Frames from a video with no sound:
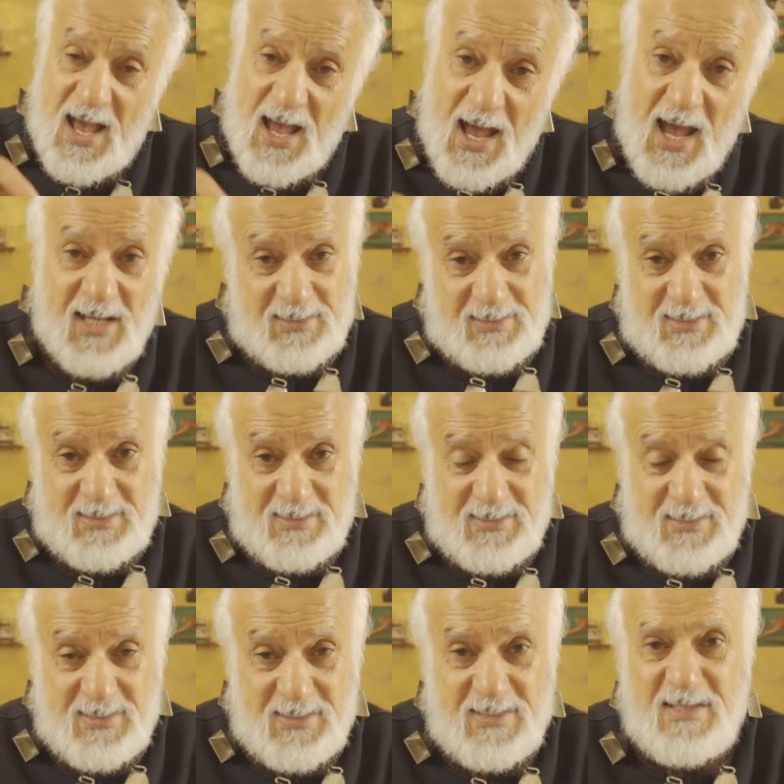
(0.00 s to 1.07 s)
and
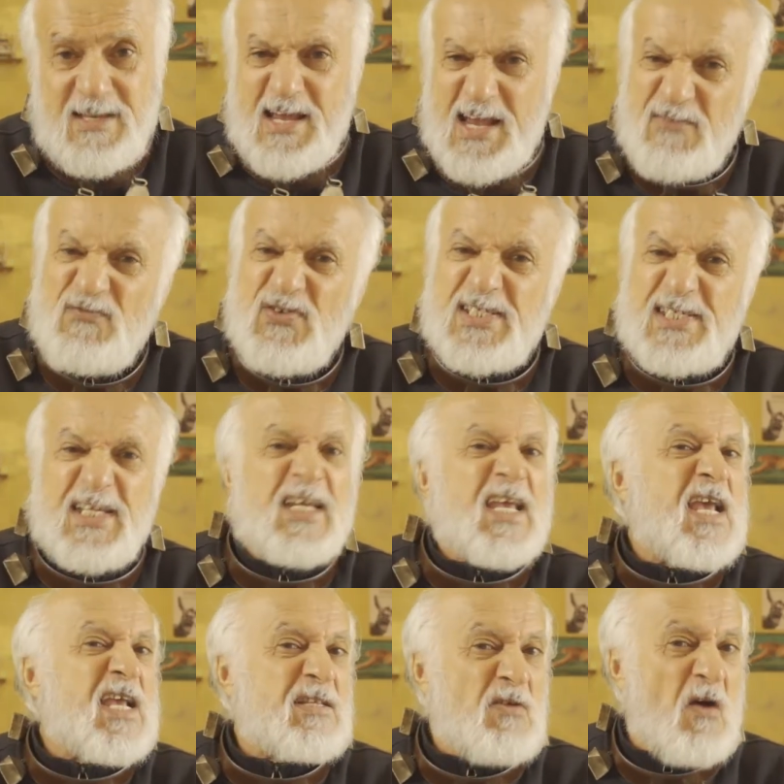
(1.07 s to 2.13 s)

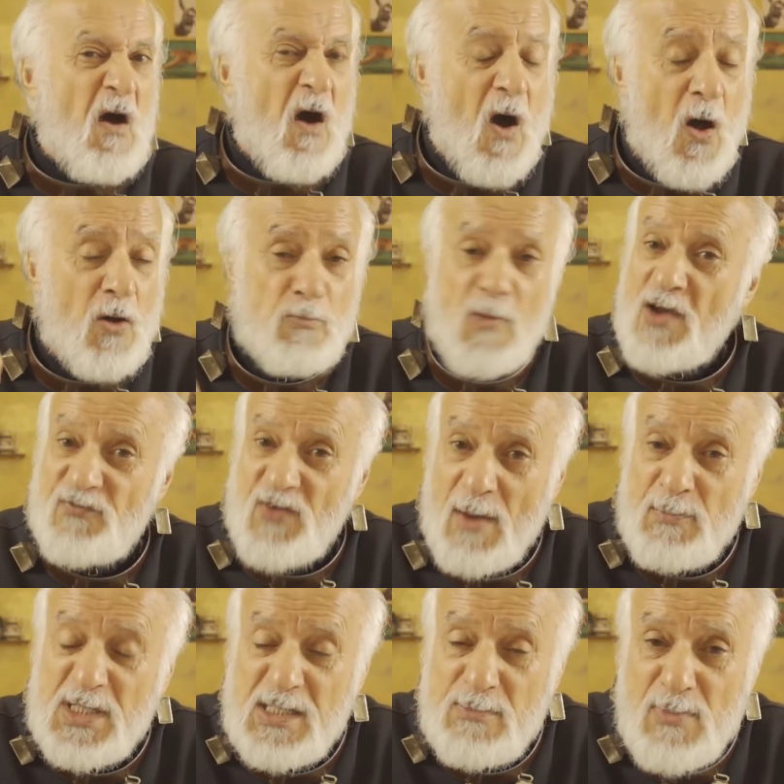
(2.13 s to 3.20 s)
investigate all my
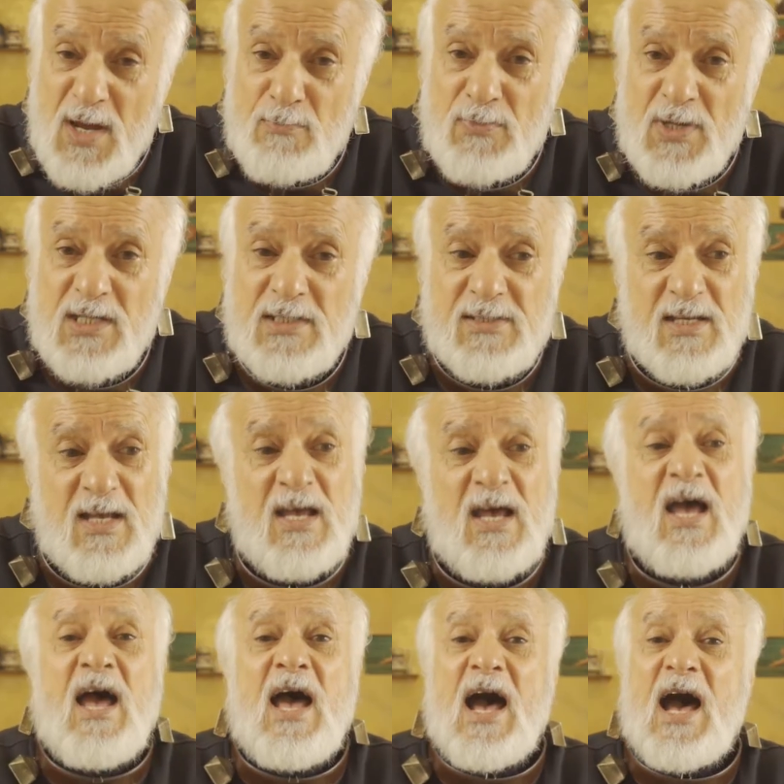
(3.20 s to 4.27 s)
family members
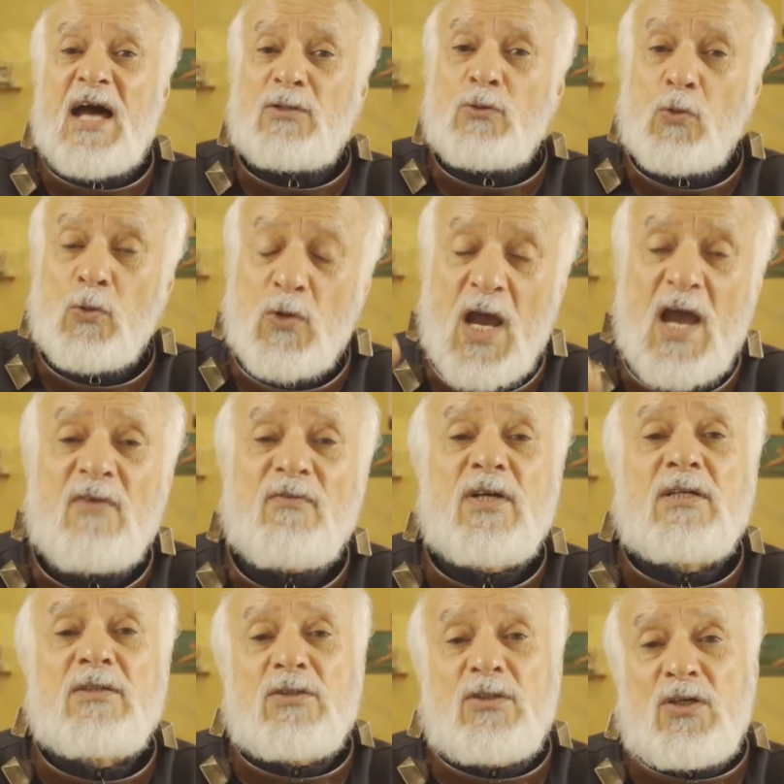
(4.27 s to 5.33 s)
and
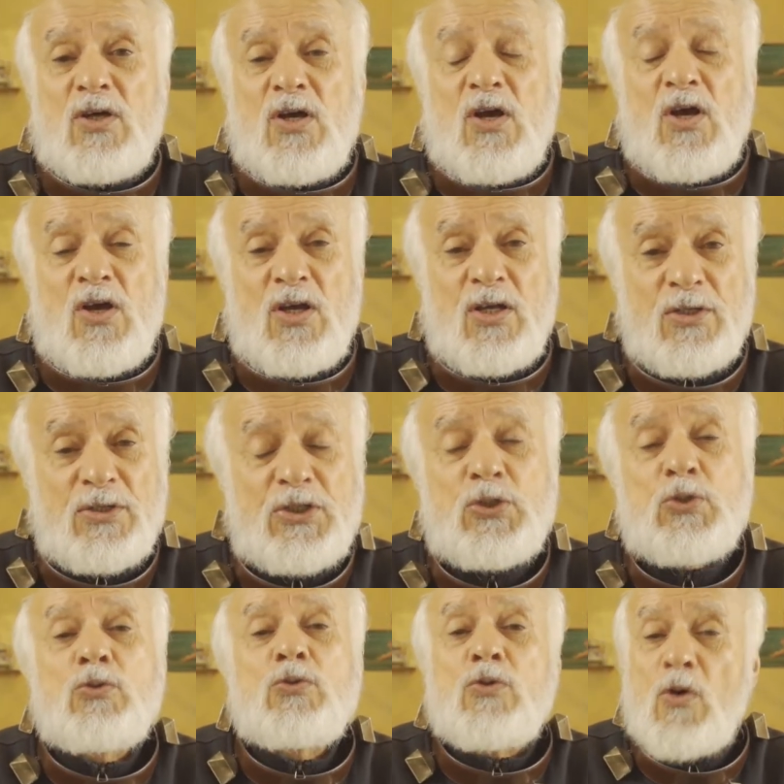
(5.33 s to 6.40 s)
whoever
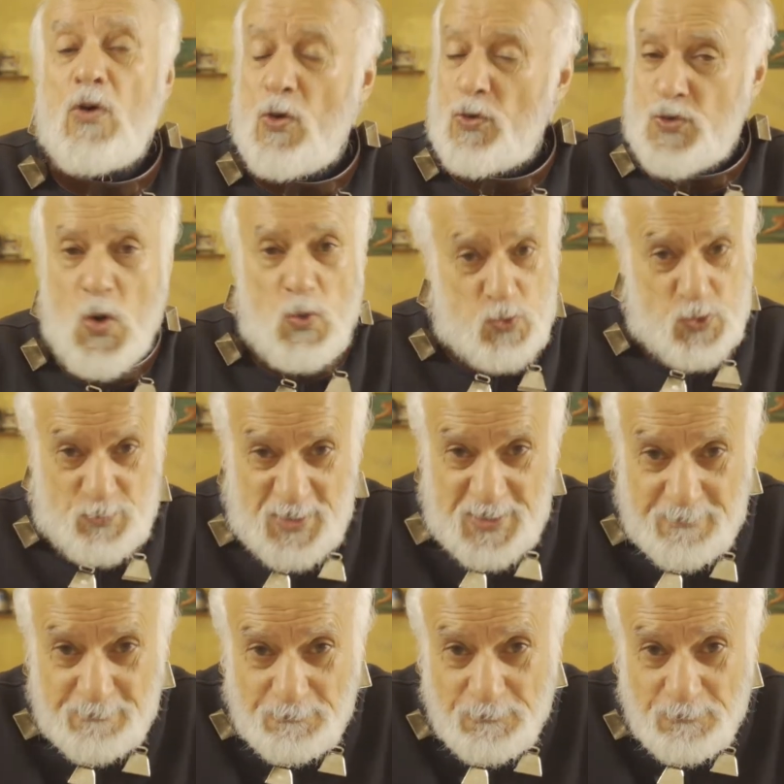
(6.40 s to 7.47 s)
knew or knows me,
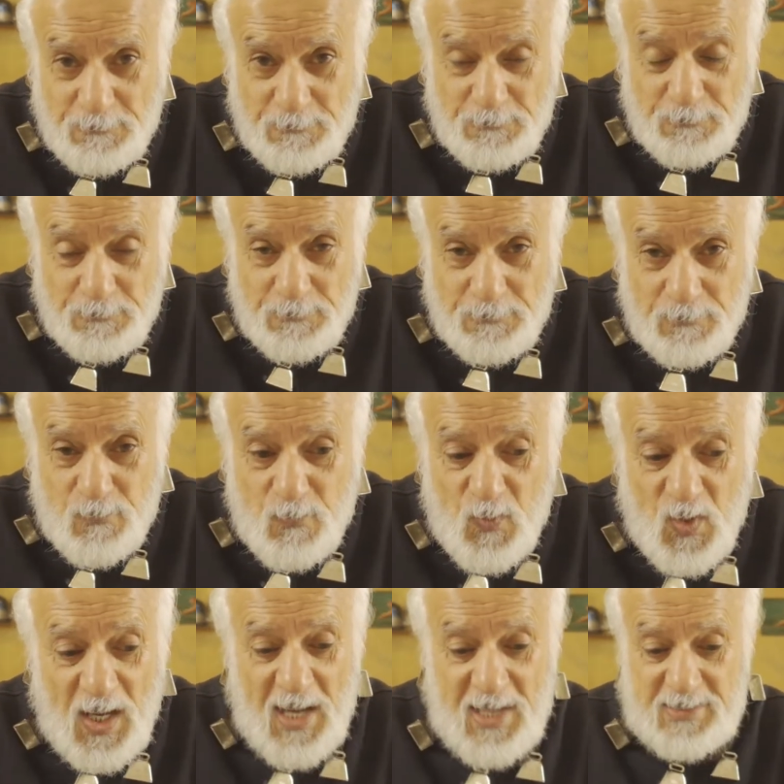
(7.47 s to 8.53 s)

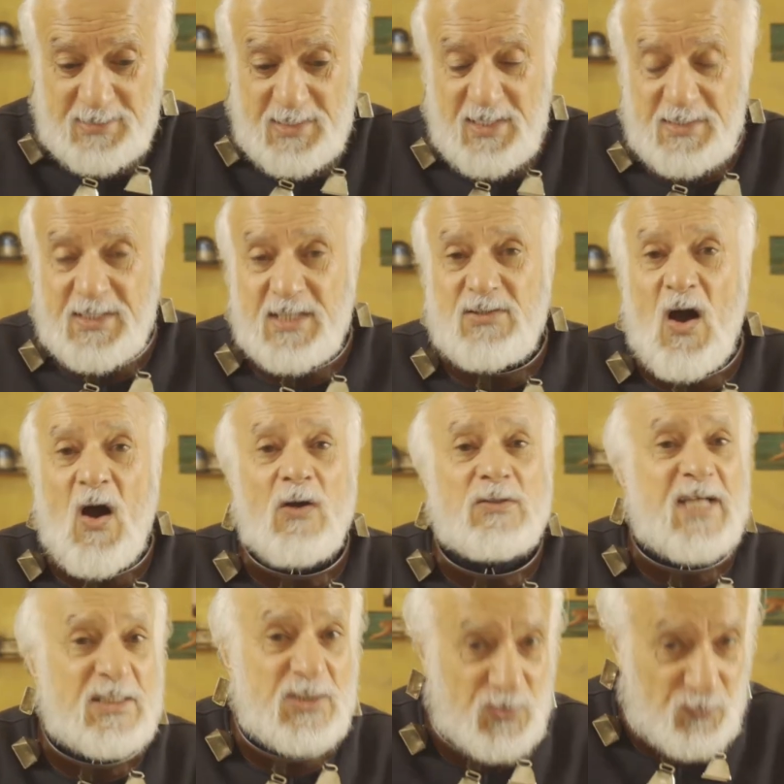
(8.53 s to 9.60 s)
and get all
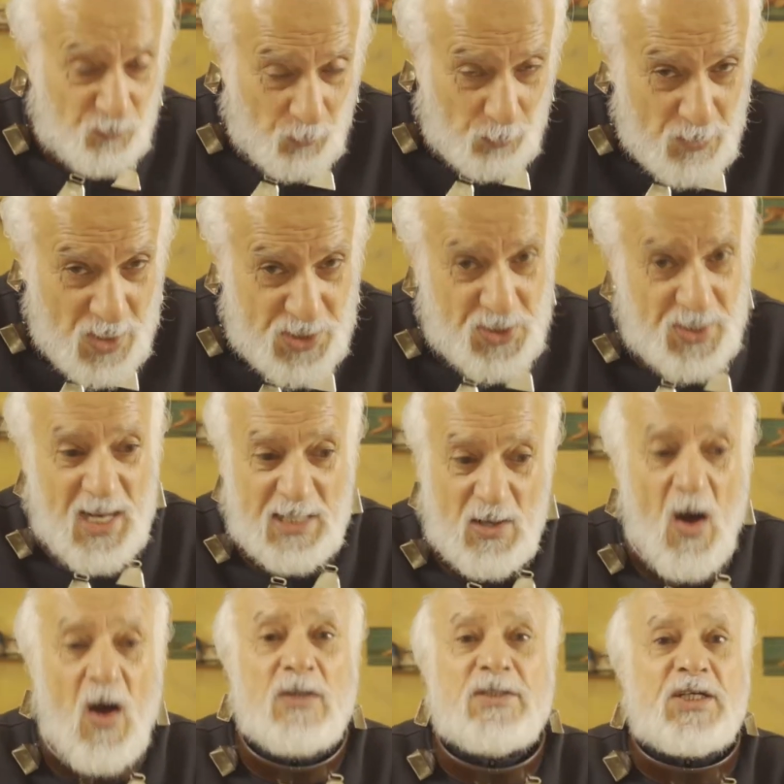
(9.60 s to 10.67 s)
that information and
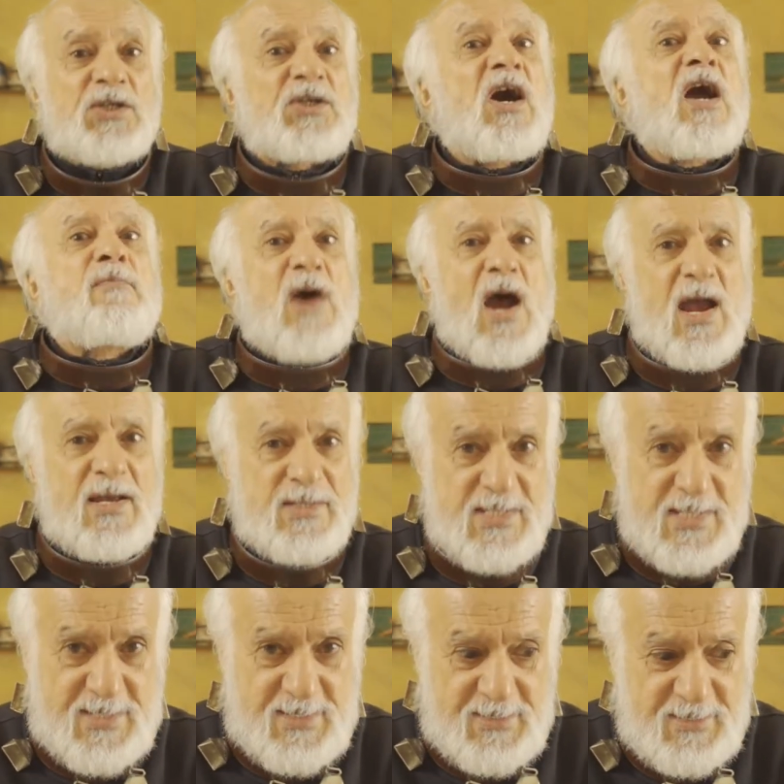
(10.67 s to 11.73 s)
all the crime I did,